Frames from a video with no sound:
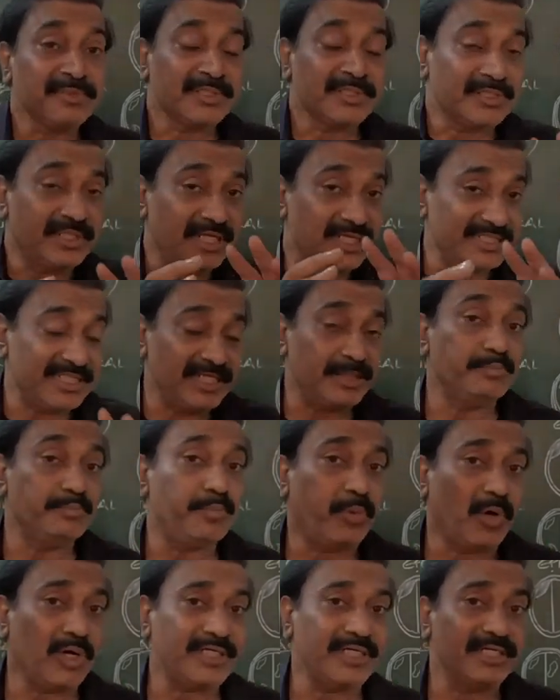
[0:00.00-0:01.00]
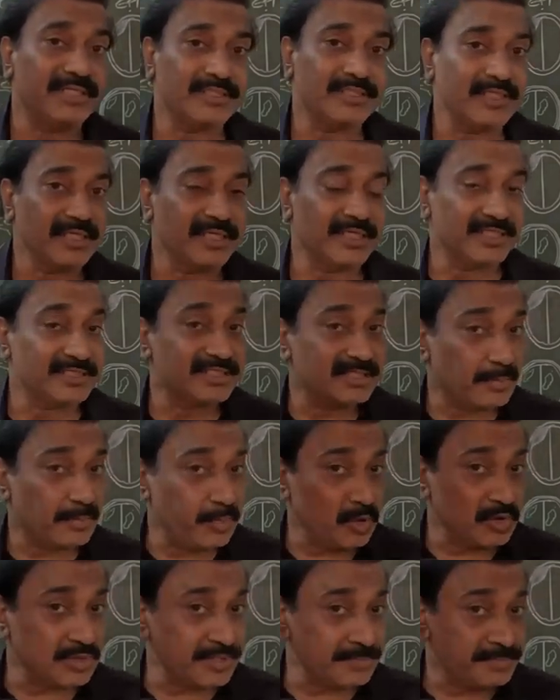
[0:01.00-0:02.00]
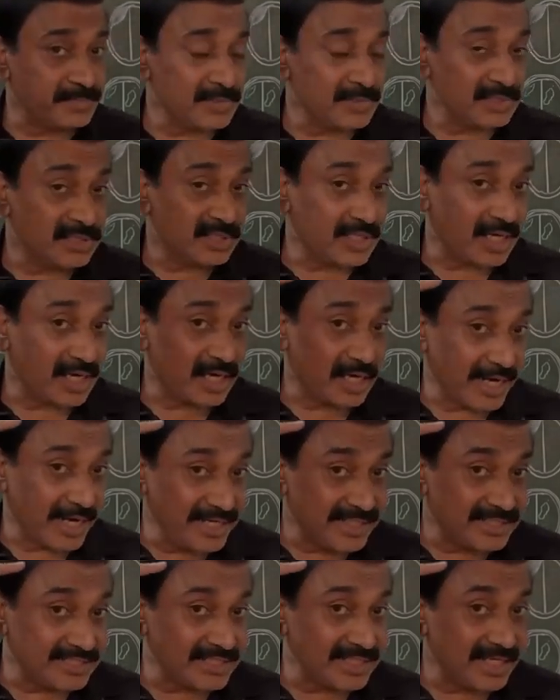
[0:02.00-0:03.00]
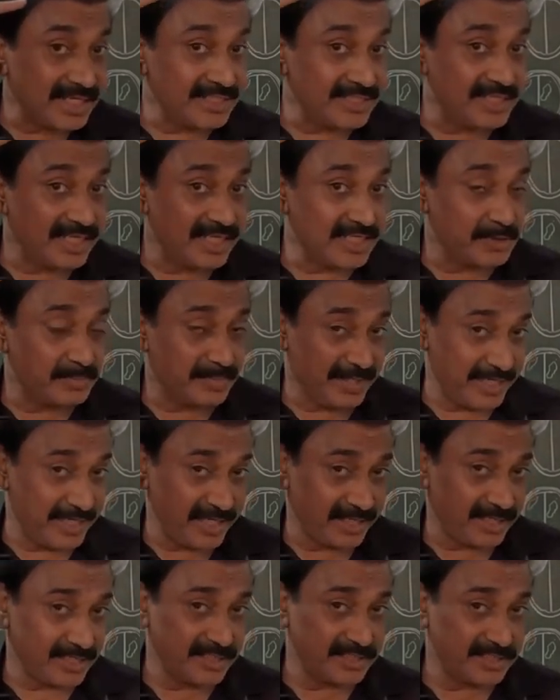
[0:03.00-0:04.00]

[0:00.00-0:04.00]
there is an important thing is, suppose right side there is bleeding,